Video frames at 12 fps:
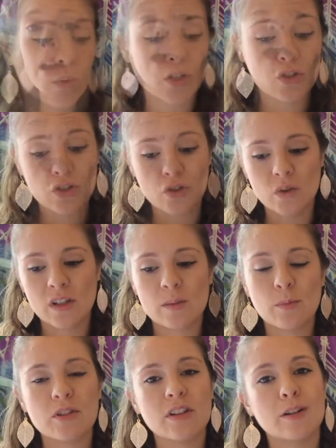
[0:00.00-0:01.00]
We're just doing the
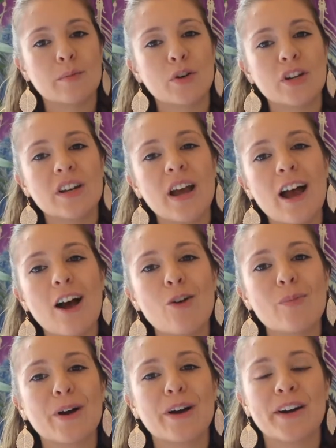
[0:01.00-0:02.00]
small ceremony
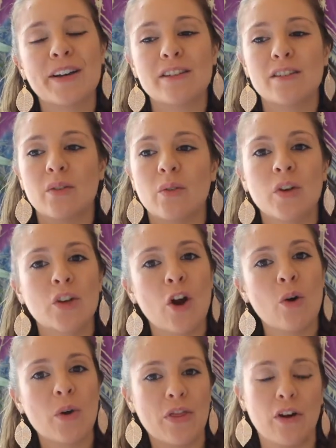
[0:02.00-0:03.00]
now because, you
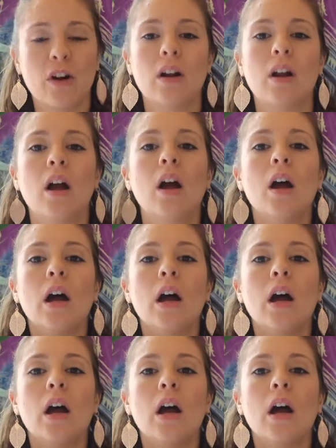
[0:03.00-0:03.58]
know, with our